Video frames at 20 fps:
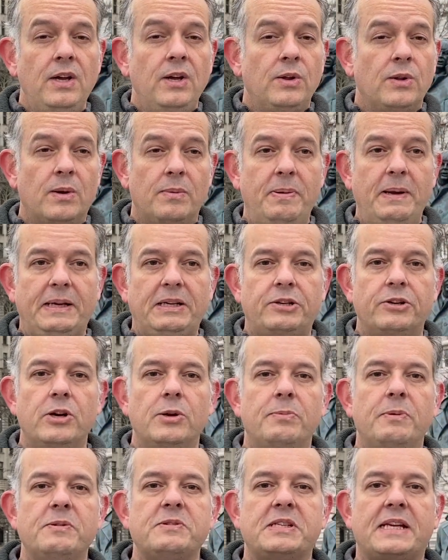The big
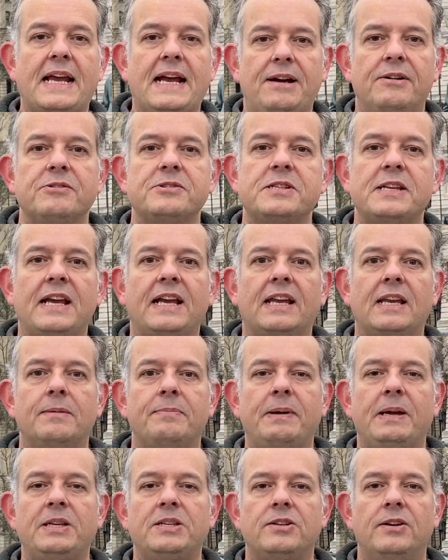group of scouts taking a
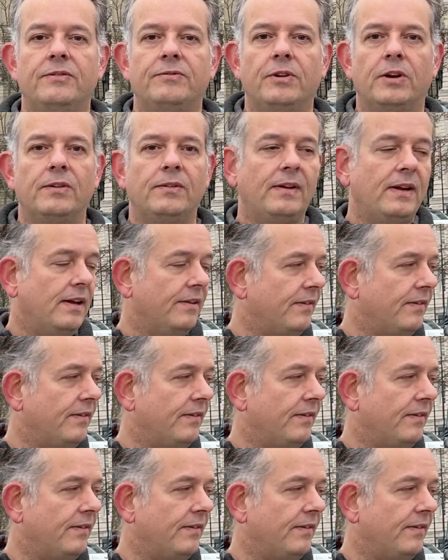picture in front of it.